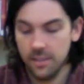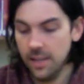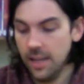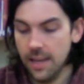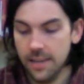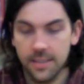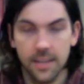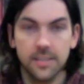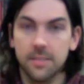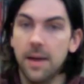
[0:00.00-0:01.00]
It
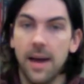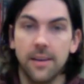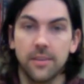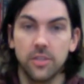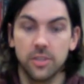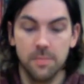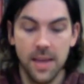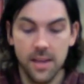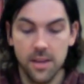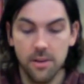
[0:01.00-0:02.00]
doesn't matter, just
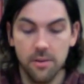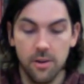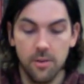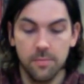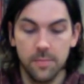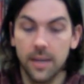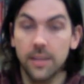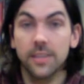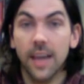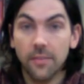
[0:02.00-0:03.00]
make it your own,
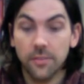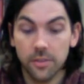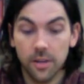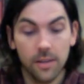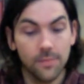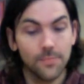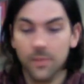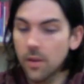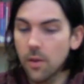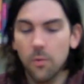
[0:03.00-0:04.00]
because after all,
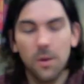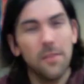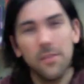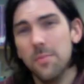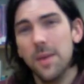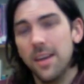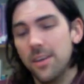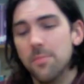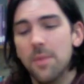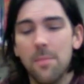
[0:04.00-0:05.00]
whatever you make,
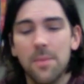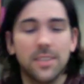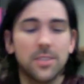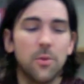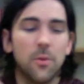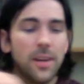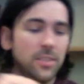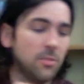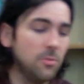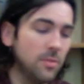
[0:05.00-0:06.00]
your mom is going
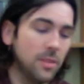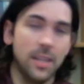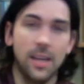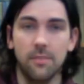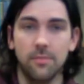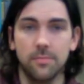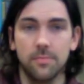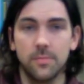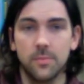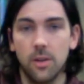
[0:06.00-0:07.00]
to love.
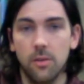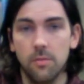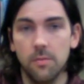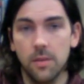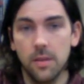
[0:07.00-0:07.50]
So